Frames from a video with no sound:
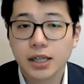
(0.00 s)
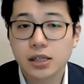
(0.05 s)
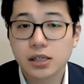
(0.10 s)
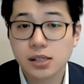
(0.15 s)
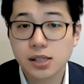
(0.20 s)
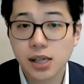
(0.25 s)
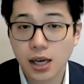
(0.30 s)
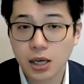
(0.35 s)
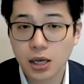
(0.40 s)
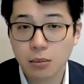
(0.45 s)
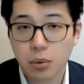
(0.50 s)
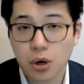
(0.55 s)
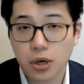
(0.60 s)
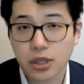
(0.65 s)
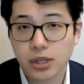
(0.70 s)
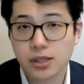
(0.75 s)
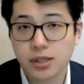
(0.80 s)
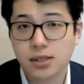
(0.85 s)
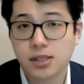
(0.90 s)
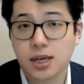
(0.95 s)
In the second
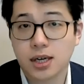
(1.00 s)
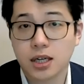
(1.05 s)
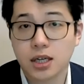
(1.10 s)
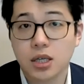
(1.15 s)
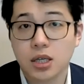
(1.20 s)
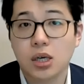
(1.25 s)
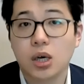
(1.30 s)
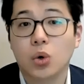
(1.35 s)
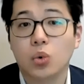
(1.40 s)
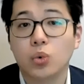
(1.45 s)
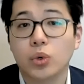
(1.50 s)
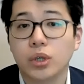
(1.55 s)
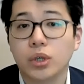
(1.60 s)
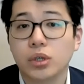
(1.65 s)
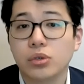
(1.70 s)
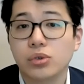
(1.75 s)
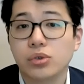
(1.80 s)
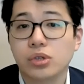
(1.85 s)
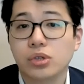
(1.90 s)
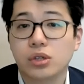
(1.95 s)
part of the study, we
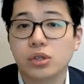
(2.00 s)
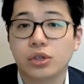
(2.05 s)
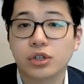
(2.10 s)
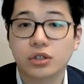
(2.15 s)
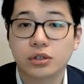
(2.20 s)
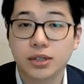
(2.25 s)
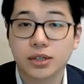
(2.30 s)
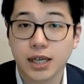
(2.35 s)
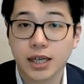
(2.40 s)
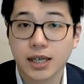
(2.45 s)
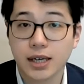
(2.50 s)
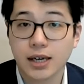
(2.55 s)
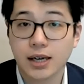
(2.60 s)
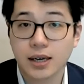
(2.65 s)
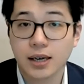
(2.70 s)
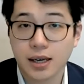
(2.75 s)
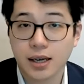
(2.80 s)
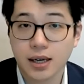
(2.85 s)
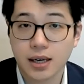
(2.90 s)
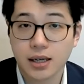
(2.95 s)
used clinical
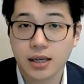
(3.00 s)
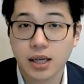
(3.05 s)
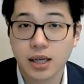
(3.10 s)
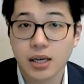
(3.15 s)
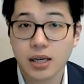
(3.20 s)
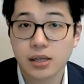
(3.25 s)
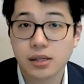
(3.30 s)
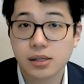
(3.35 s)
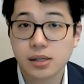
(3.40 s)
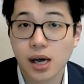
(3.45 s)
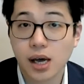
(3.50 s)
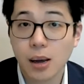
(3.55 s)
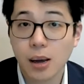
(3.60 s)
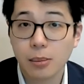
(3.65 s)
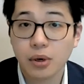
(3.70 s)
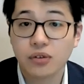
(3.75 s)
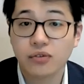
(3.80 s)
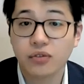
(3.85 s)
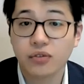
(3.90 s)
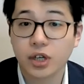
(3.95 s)
data and
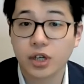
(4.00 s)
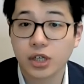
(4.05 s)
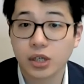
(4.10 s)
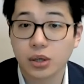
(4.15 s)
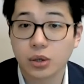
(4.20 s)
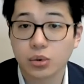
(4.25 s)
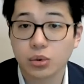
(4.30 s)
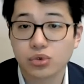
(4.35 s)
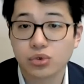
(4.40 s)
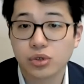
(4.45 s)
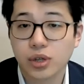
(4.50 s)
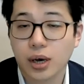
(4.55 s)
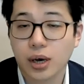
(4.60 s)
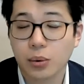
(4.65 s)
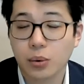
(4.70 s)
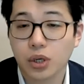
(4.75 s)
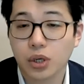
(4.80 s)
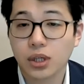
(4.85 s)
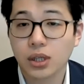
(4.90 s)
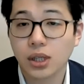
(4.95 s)
endoscopic videos
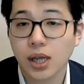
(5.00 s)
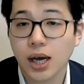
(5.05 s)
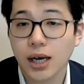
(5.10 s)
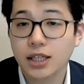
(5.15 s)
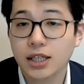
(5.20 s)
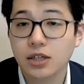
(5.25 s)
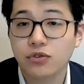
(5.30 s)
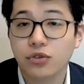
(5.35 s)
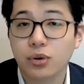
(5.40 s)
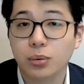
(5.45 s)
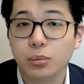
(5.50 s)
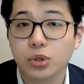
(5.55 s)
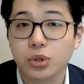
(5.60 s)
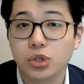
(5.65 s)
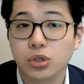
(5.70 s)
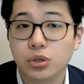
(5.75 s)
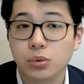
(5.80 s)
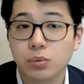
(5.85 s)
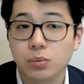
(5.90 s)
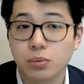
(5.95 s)
that were collected from
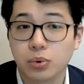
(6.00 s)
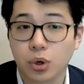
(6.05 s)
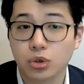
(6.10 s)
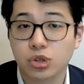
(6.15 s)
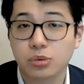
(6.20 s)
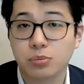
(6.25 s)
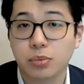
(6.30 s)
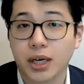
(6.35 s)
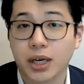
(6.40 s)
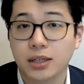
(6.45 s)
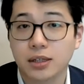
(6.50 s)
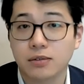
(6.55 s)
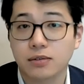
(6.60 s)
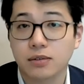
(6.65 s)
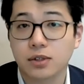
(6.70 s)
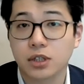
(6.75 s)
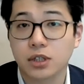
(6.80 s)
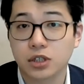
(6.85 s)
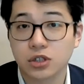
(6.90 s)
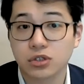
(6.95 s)
2
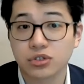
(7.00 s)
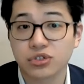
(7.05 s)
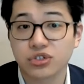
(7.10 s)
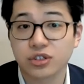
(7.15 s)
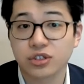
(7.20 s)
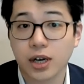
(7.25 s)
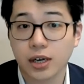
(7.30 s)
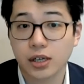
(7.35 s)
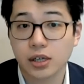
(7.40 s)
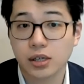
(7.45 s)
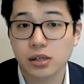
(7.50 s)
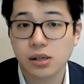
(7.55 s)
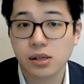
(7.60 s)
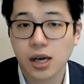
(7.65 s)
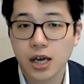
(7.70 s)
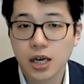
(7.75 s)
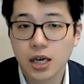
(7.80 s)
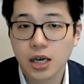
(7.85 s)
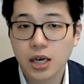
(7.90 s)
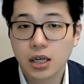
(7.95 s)
prospective clinical
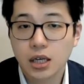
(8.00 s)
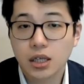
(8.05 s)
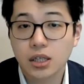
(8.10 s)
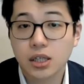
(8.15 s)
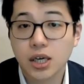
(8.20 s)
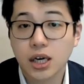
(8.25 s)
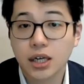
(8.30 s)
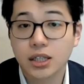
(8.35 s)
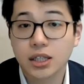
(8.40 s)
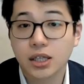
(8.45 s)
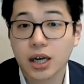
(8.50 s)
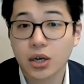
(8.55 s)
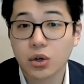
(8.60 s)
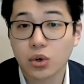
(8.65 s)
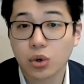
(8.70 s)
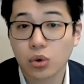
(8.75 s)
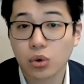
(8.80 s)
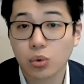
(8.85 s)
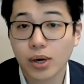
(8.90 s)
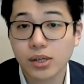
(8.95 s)
studies conducted
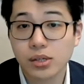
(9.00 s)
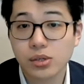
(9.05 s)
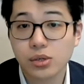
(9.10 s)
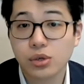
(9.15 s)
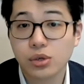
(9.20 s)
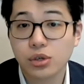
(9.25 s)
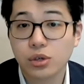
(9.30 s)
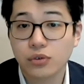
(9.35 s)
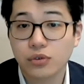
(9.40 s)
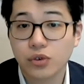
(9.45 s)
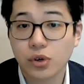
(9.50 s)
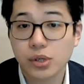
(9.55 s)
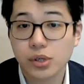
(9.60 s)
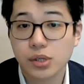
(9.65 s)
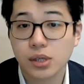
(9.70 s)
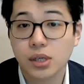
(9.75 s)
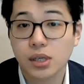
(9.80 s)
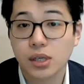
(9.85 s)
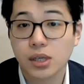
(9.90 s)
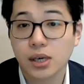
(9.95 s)
at Northwestern
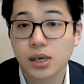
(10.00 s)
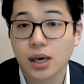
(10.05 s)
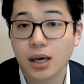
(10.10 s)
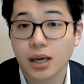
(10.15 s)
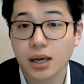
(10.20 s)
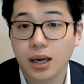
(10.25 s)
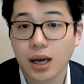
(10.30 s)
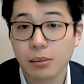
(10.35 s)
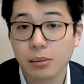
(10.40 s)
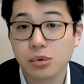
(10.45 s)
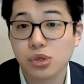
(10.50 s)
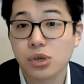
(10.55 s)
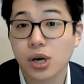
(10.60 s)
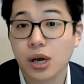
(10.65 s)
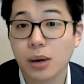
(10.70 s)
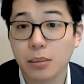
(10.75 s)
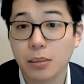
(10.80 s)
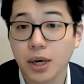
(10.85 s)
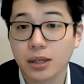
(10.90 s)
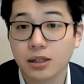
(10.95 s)
University and
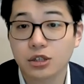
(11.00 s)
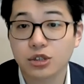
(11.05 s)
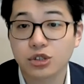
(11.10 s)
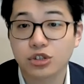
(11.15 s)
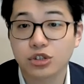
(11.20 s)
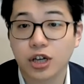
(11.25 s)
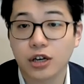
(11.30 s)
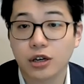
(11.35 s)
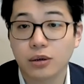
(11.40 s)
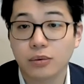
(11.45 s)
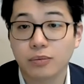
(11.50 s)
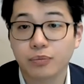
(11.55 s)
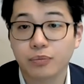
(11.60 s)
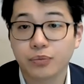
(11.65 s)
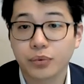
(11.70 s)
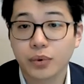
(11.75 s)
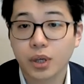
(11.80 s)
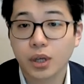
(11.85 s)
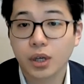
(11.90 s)
Amsterdam Medical Center.